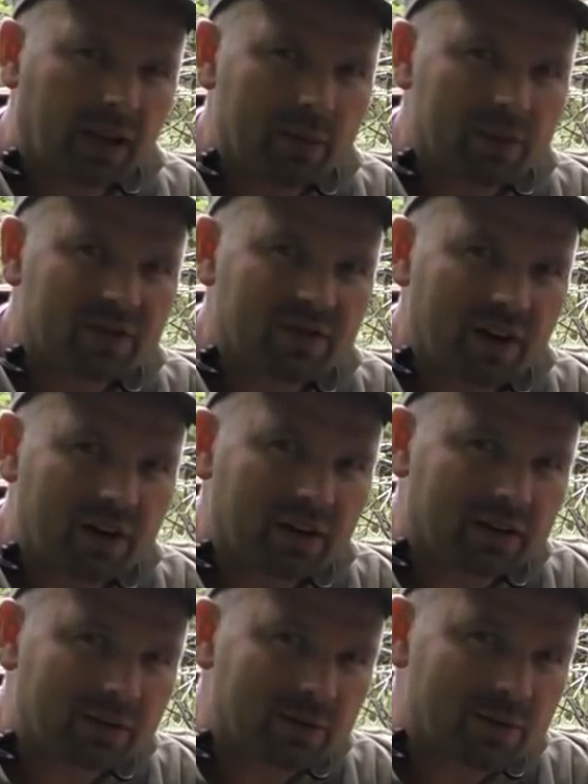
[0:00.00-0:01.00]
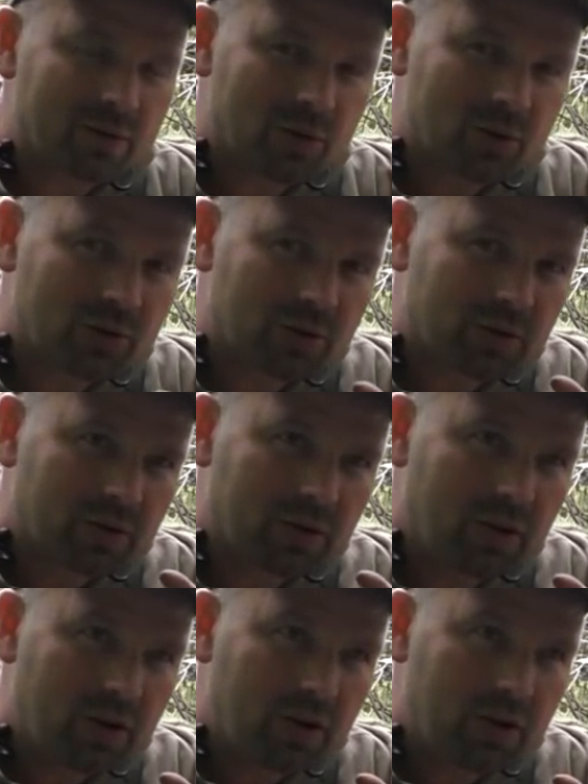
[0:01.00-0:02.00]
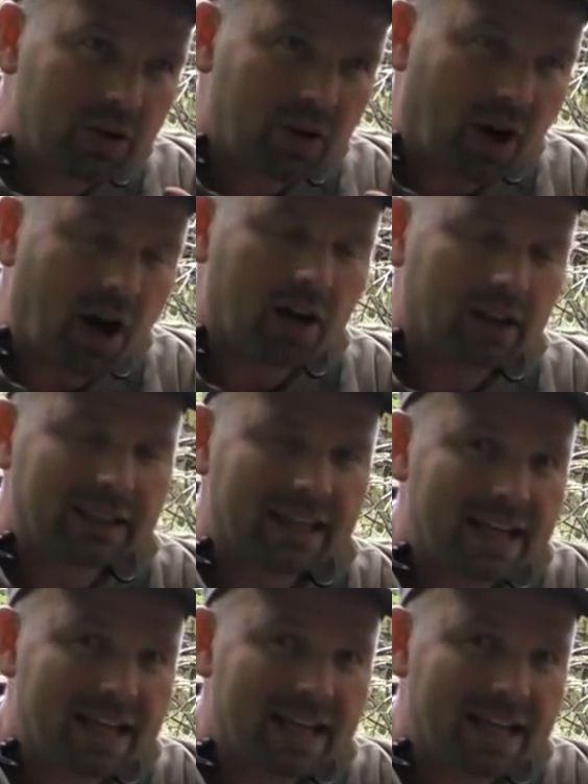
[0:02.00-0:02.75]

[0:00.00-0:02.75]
atmospheric, there was just hardly